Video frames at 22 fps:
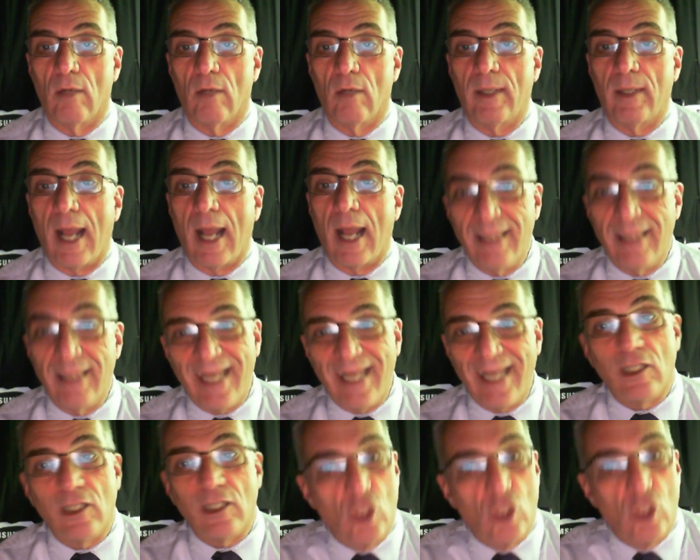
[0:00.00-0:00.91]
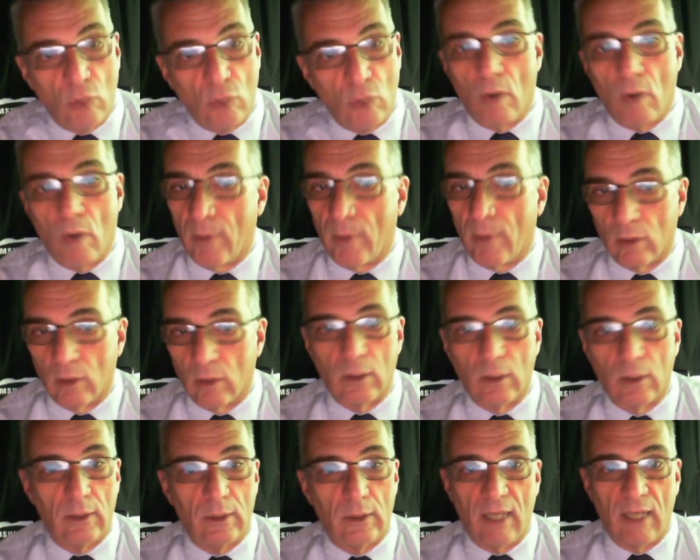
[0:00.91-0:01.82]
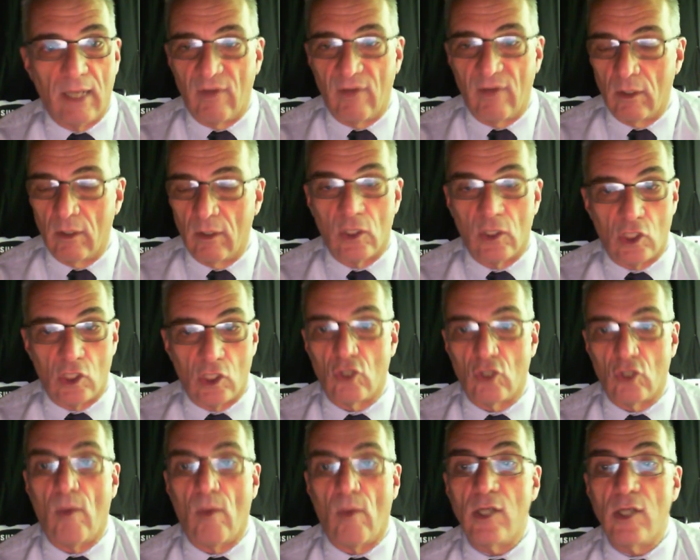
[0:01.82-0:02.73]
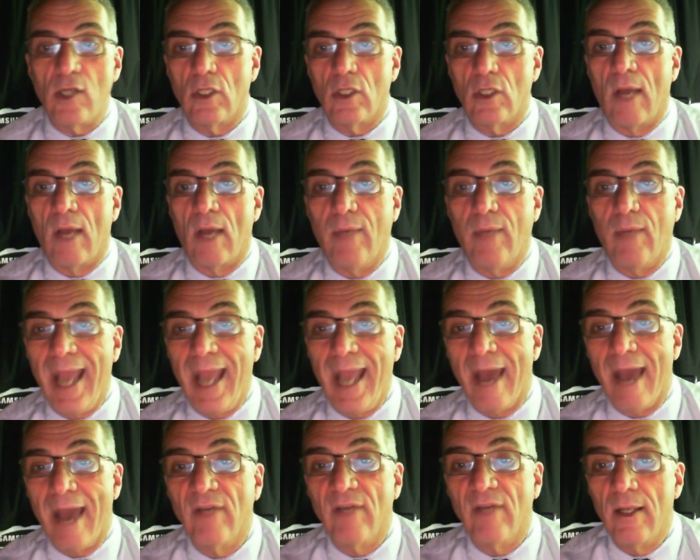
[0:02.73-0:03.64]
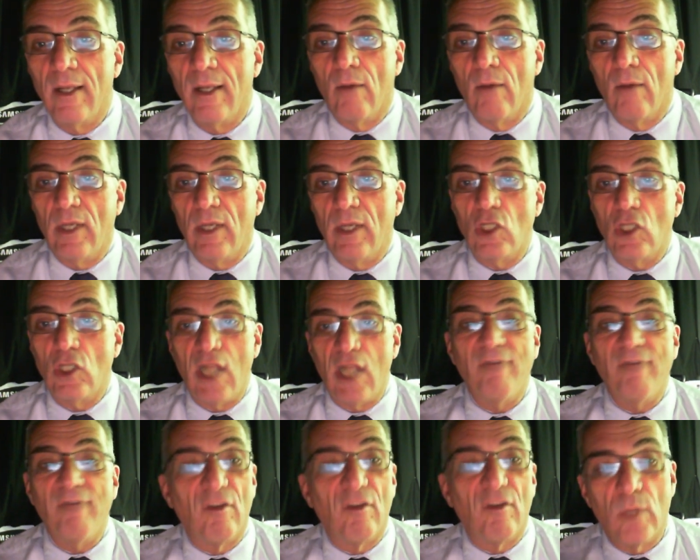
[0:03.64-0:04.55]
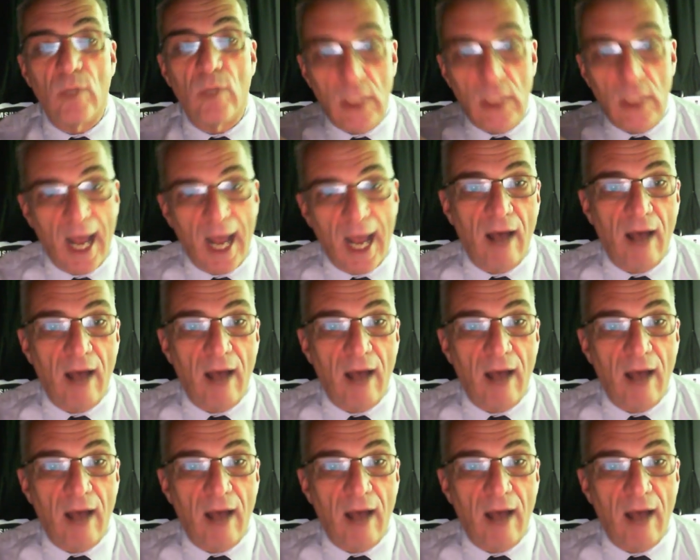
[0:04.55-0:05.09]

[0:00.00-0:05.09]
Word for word: But I think it's doable given the situation that we have. We just have to resolve,